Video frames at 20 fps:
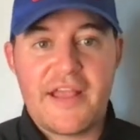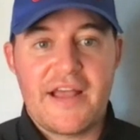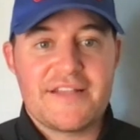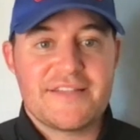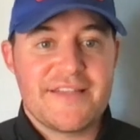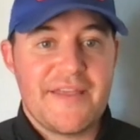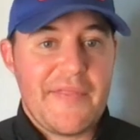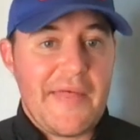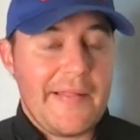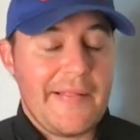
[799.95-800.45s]
I
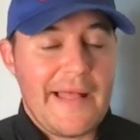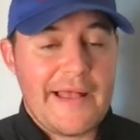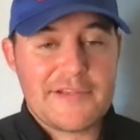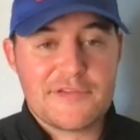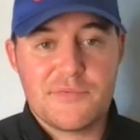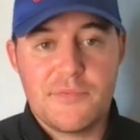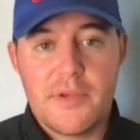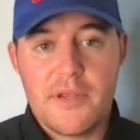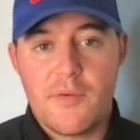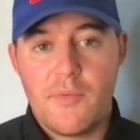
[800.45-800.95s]
said that
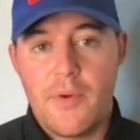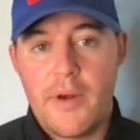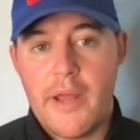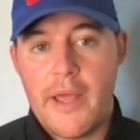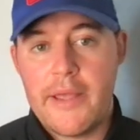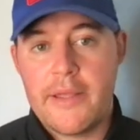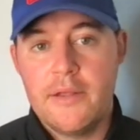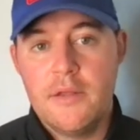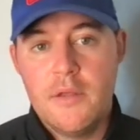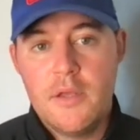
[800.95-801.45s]
last week when
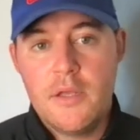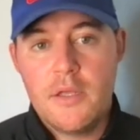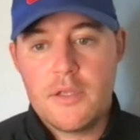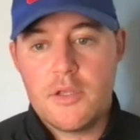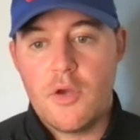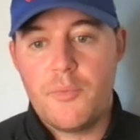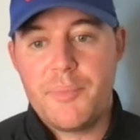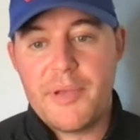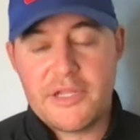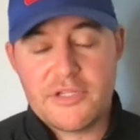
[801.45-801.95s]
I, you
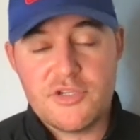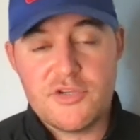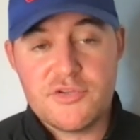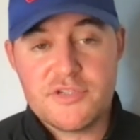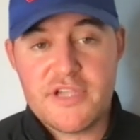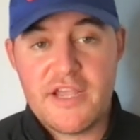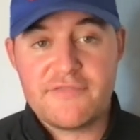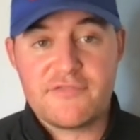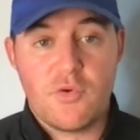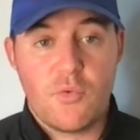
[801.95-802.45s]
know, picked
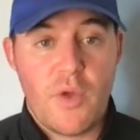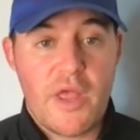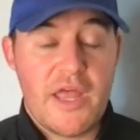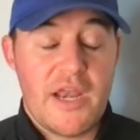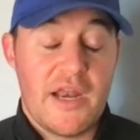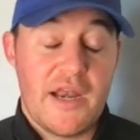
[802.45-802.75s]
UCF to win,